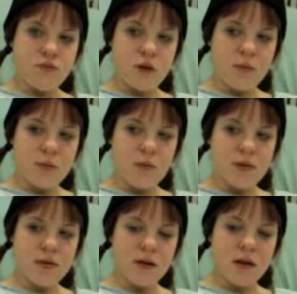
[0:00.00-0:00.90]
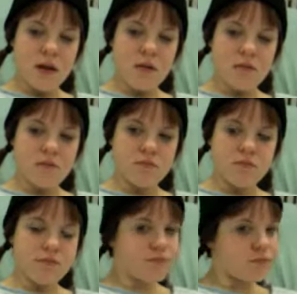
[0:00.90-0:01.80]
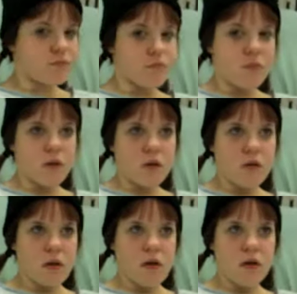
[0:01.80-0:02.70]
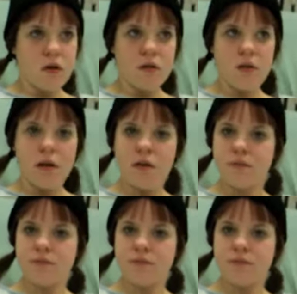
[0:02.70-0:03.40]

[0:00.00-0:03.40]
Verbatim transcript: Get my appendix taken out. Not a good thing.